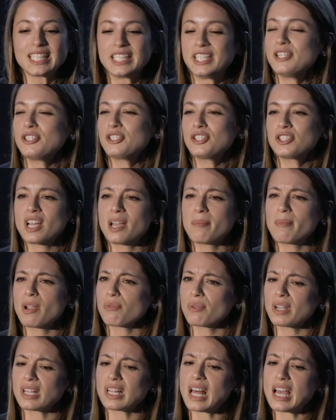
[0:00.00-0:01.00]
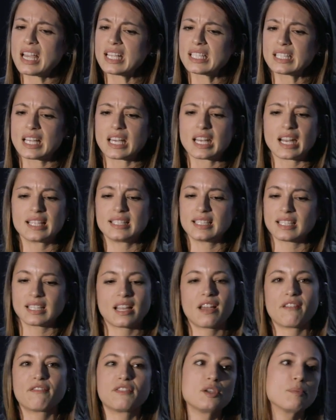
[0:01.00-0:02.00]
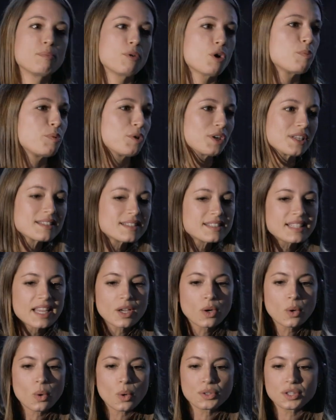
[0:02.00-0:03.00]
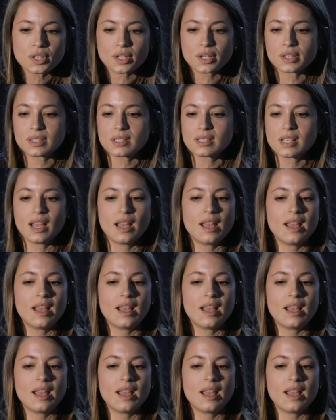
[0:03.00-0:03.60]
Each time I realized that I didn't have the appropriate stakeholders